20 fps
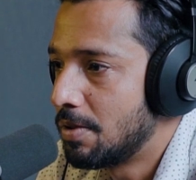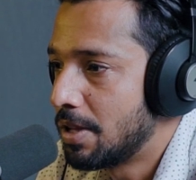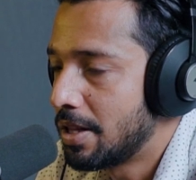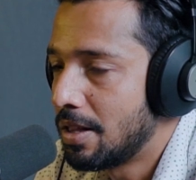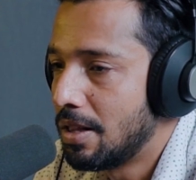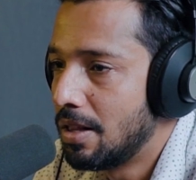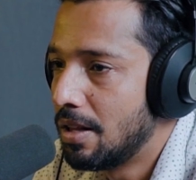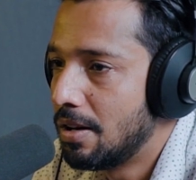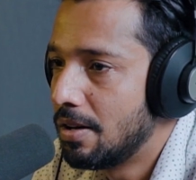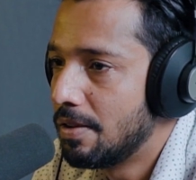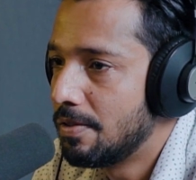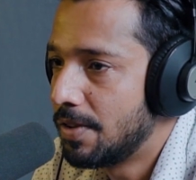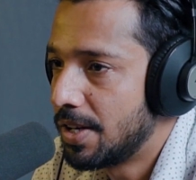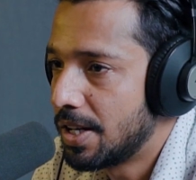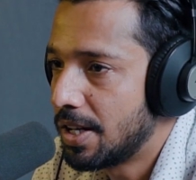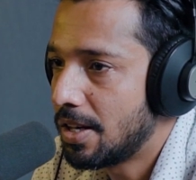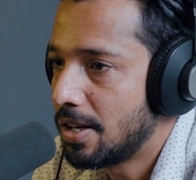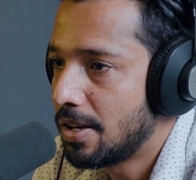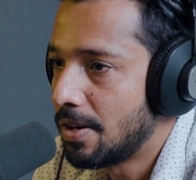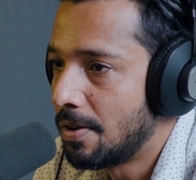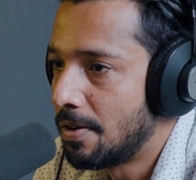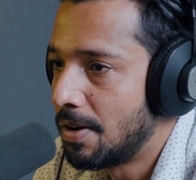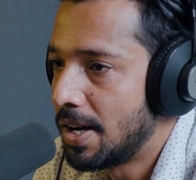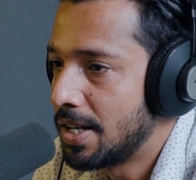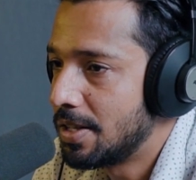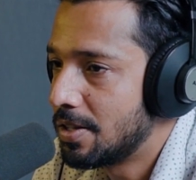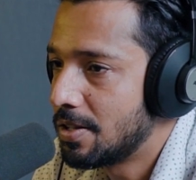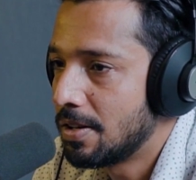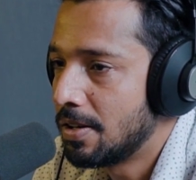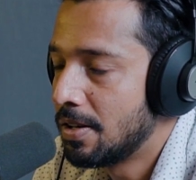with love and care,
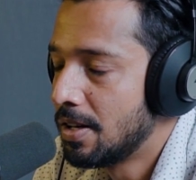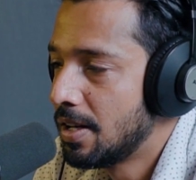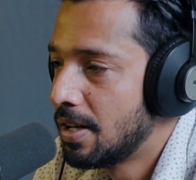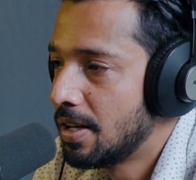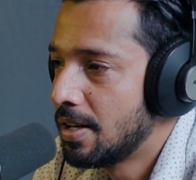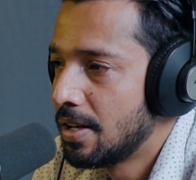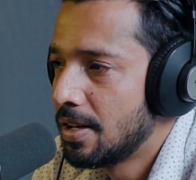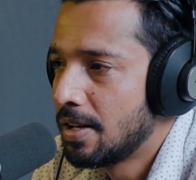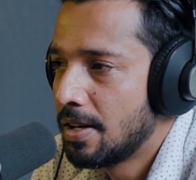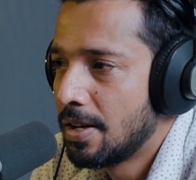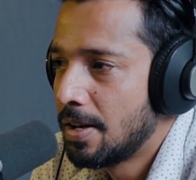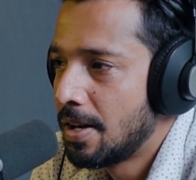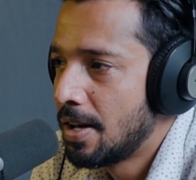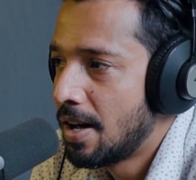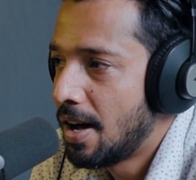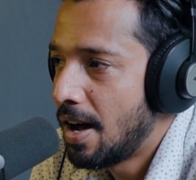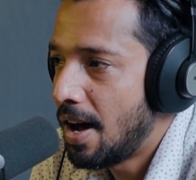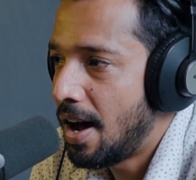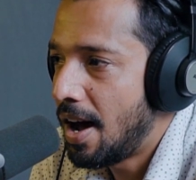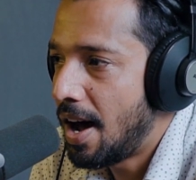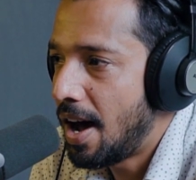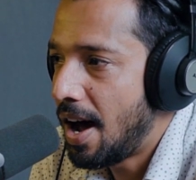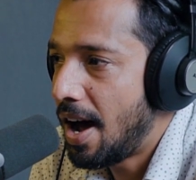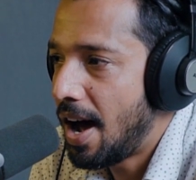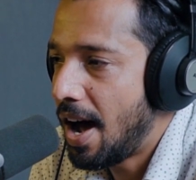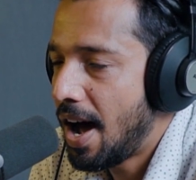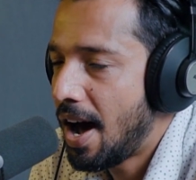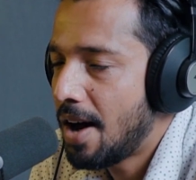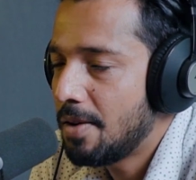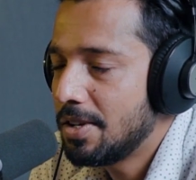right? So
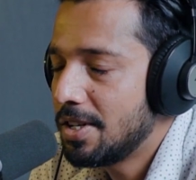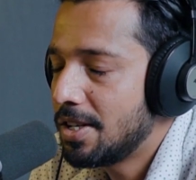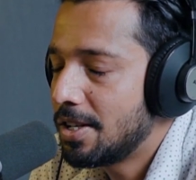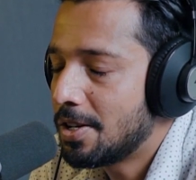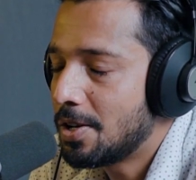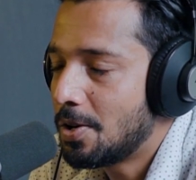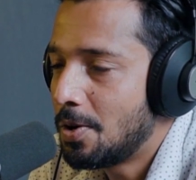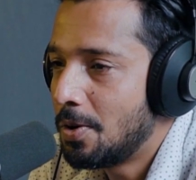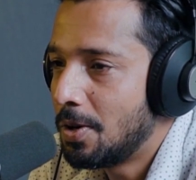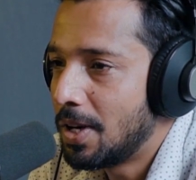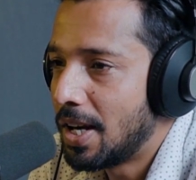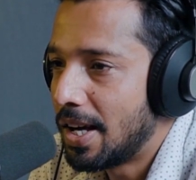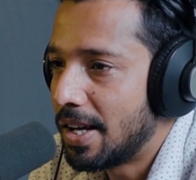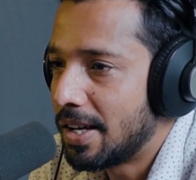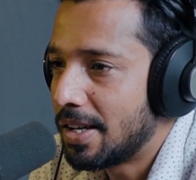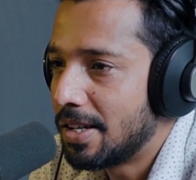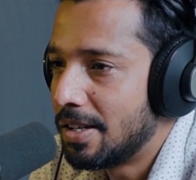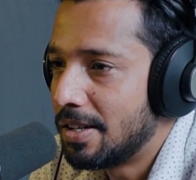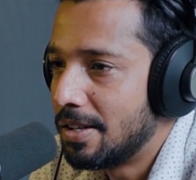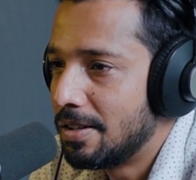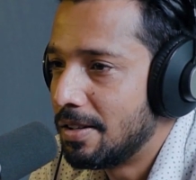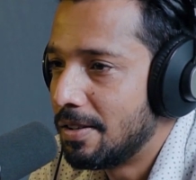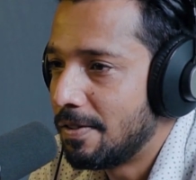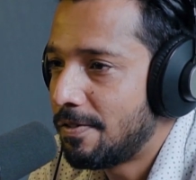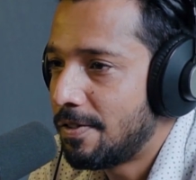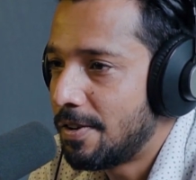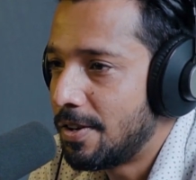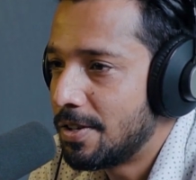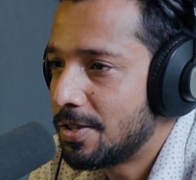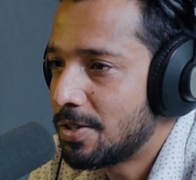how did it go like in the
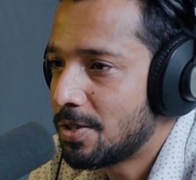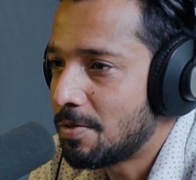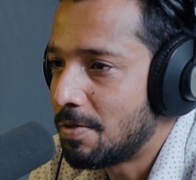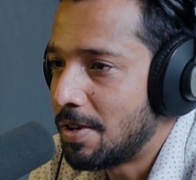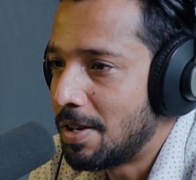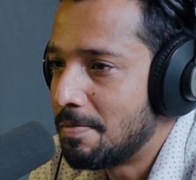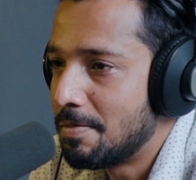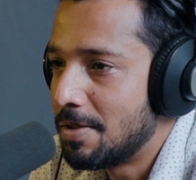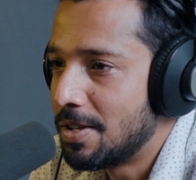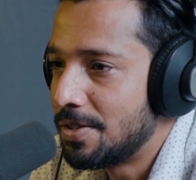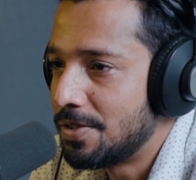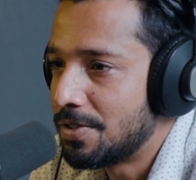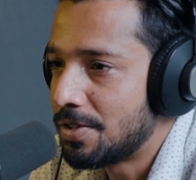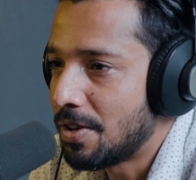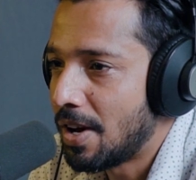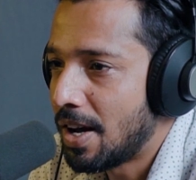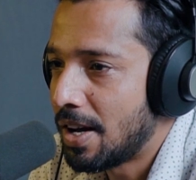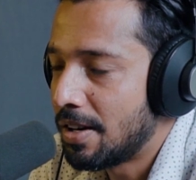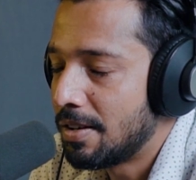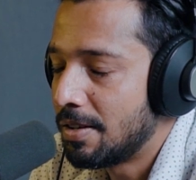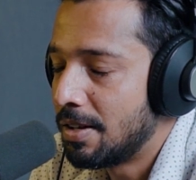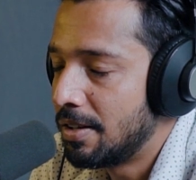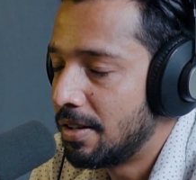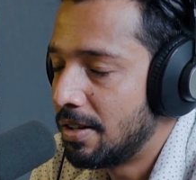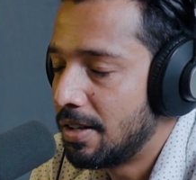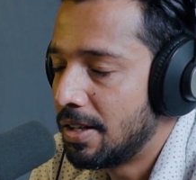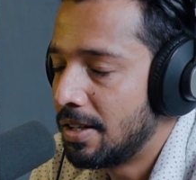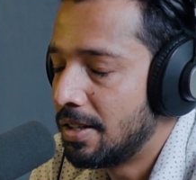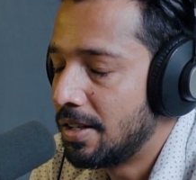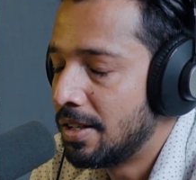first 3 months here,
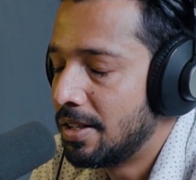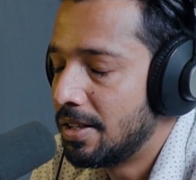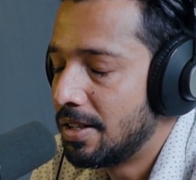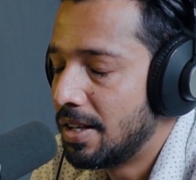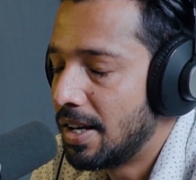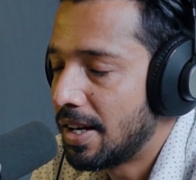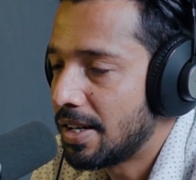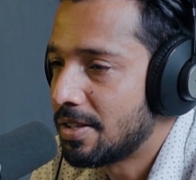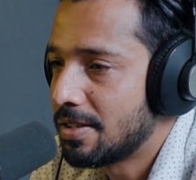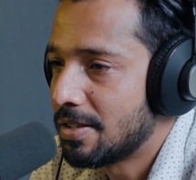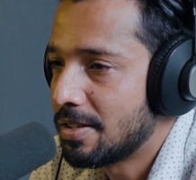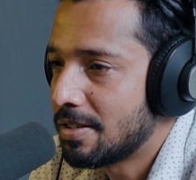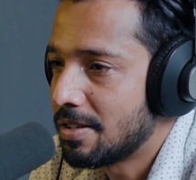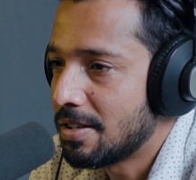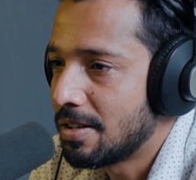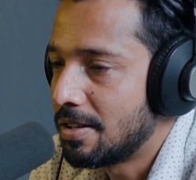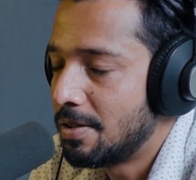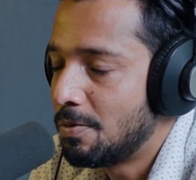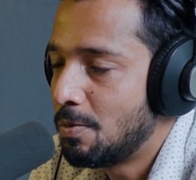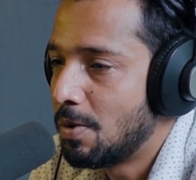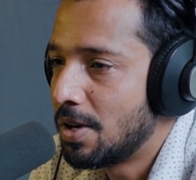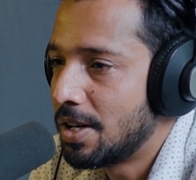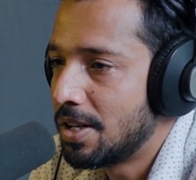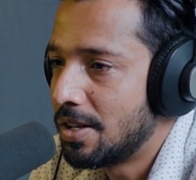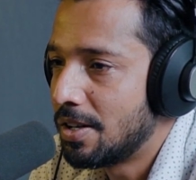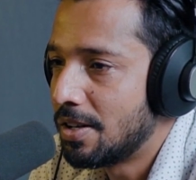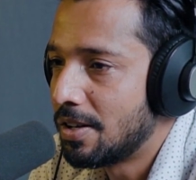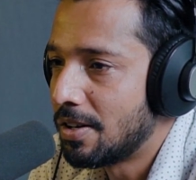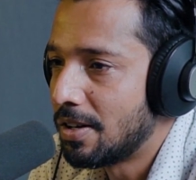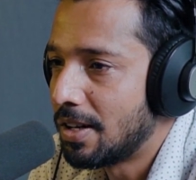in the next 1
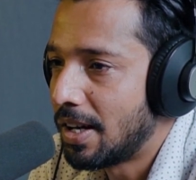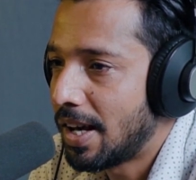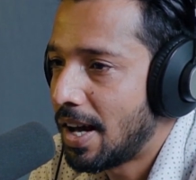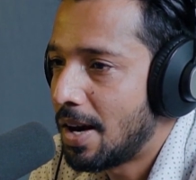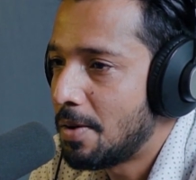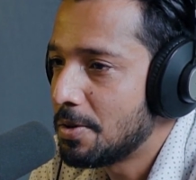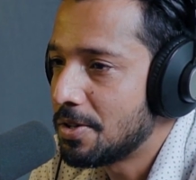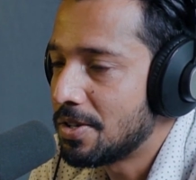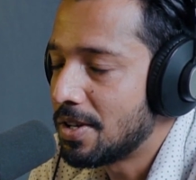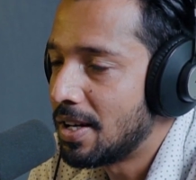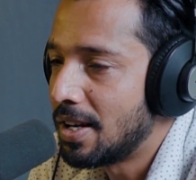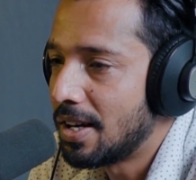year? Like, how was it